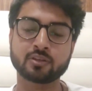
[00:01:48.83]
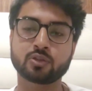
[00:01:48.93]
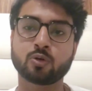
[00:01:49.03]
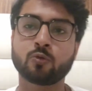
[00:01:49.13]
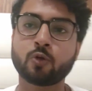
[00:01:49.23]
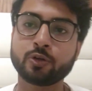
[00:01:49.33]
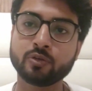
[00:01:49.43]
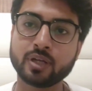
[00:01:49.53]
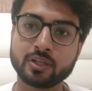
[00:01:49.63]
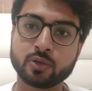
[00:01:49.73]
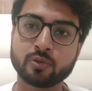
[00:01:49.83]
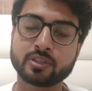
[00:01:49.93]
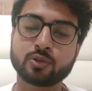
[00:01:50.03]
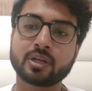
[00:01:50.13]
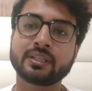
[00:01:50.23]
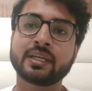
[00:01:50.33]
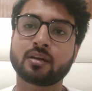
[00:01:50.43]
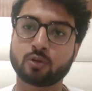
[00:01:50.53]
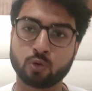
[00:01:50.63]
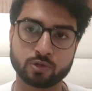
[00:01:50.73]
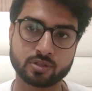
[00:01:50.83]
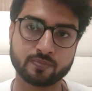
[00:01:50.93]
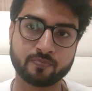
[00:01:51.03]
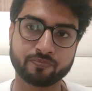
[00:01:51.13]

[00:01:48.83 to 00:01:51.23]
So what you can do is you can take a course.